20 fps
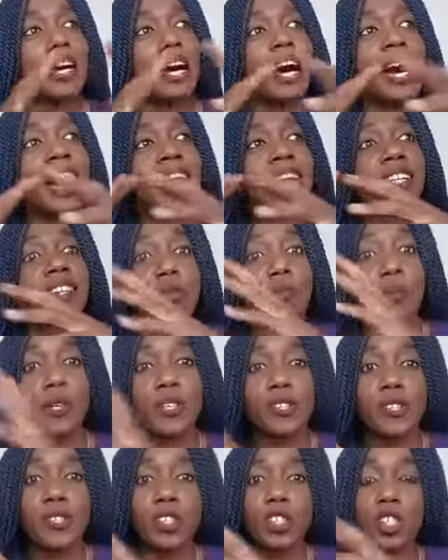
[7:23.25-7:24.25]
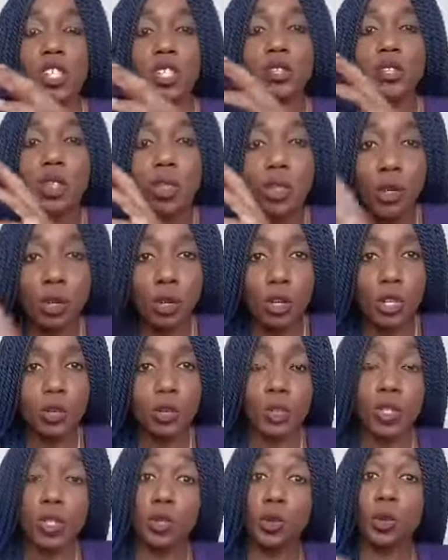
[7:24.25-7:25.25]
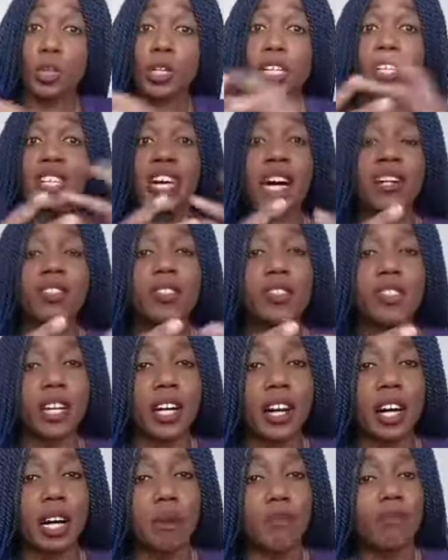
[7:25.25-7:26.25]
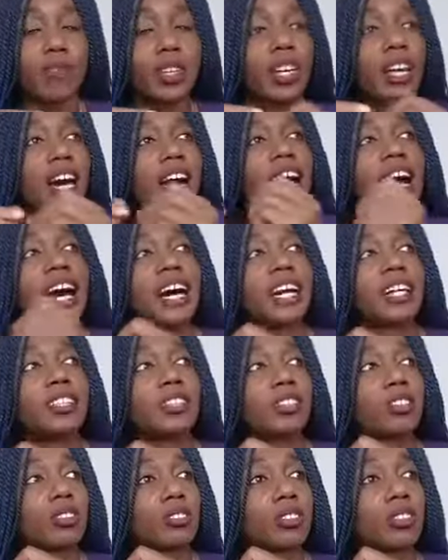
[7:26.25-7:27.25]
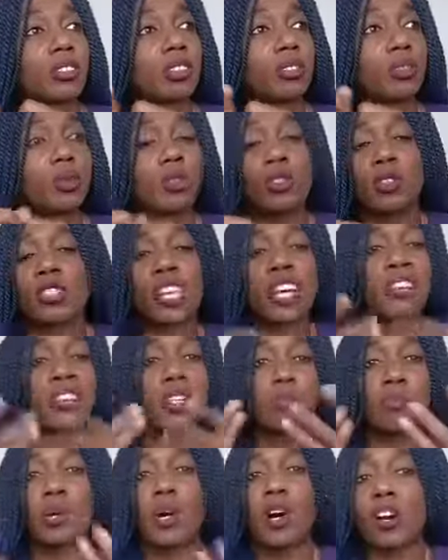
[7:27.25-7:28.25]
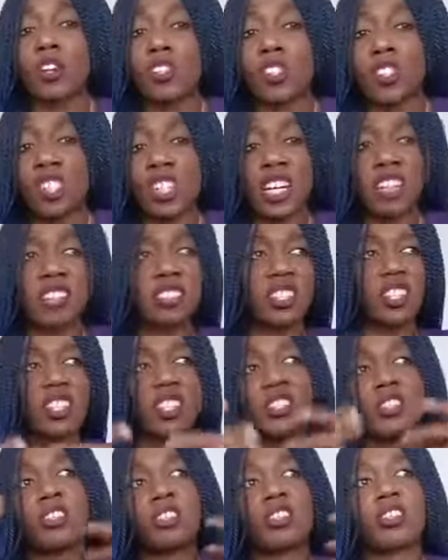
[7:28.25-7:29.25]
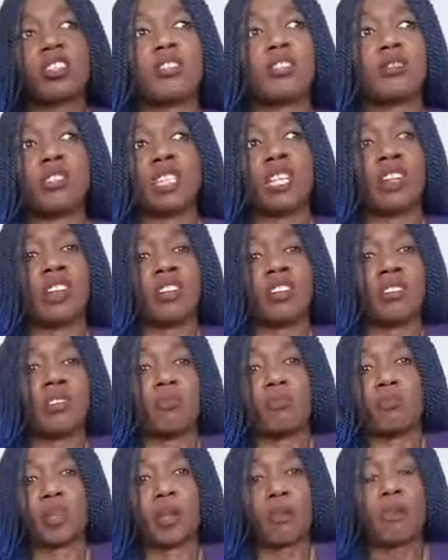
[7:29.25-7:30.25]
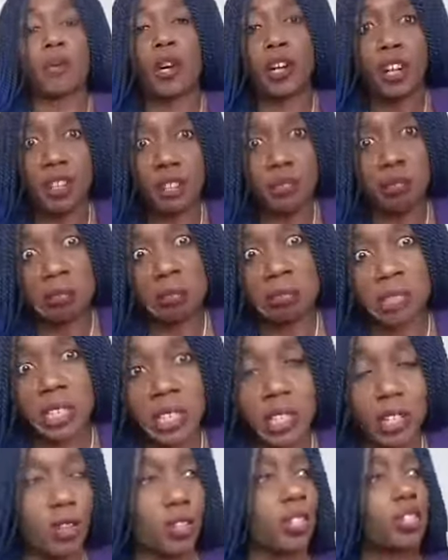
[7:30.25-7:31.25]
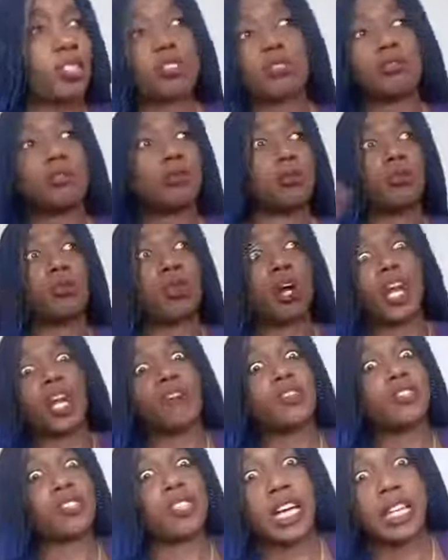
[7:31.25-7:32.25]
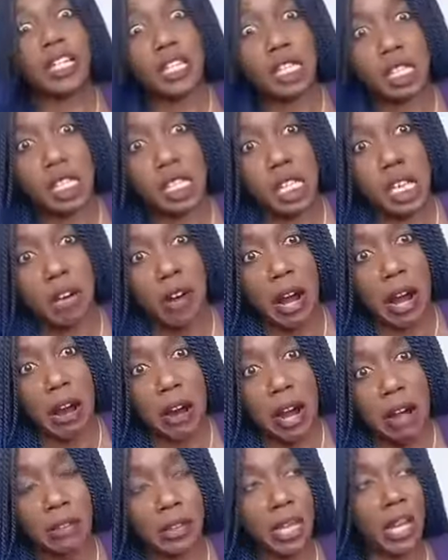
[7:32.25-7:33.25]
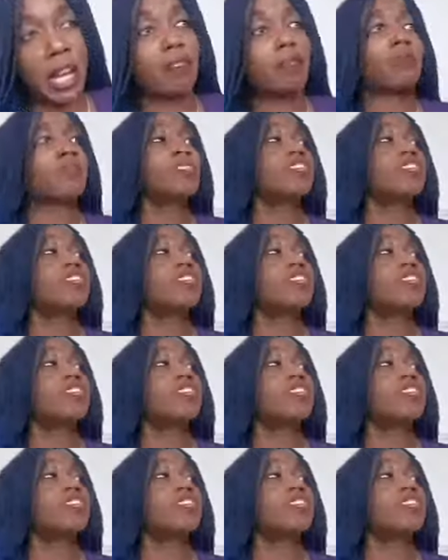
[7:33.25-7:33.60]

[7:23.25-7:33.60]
And the person she thought was talking down to her had sounded posh, sounded, you know, I don't know, proper according to whatever standards there are out there.